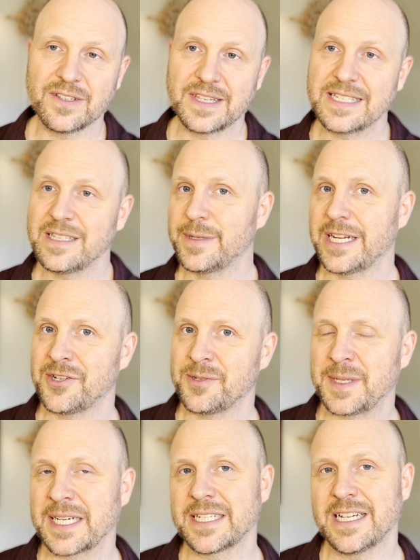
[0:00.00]
these limitations
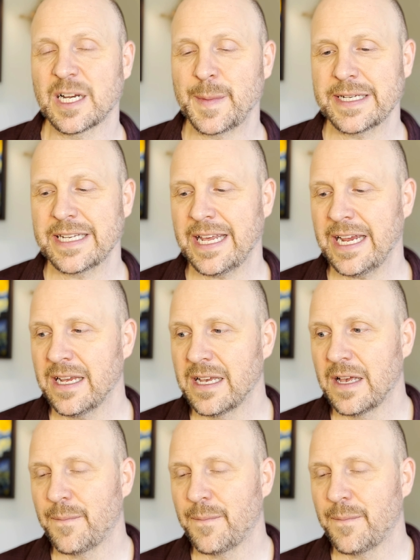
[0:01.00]
I'm going to talk about today.